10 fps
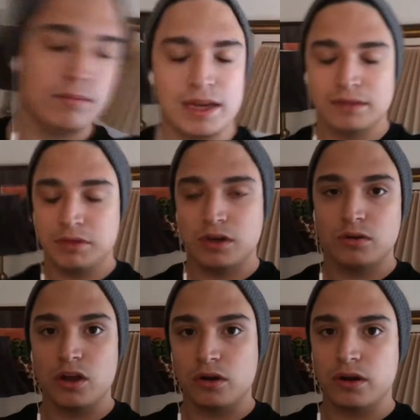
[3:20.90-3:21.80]
my you know
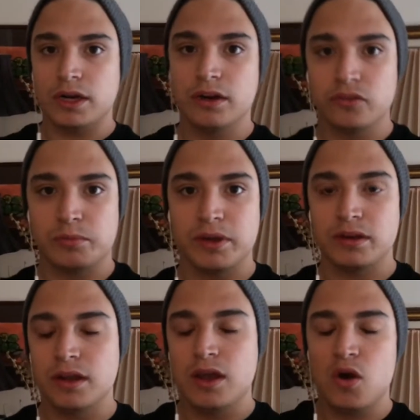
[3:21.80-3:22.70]
younger years, but
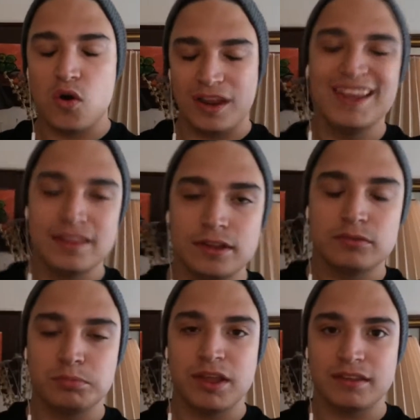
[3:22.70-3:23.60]
in this
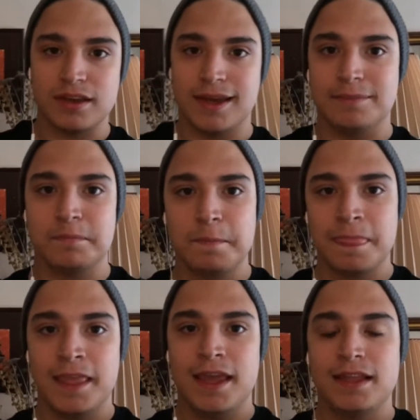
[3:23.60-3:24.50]
place. I
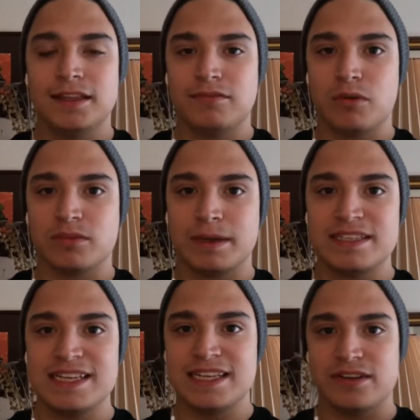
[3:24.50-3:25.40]
lived most of my
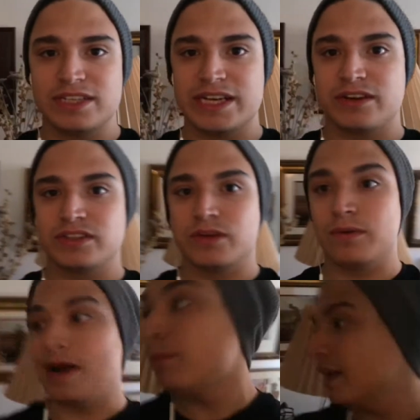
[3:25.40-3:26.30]
teen years here, so
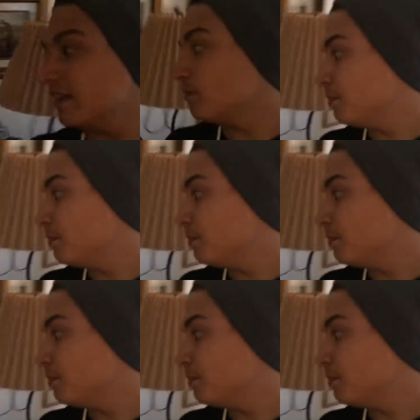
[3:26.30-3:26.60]
I'm gonna eat some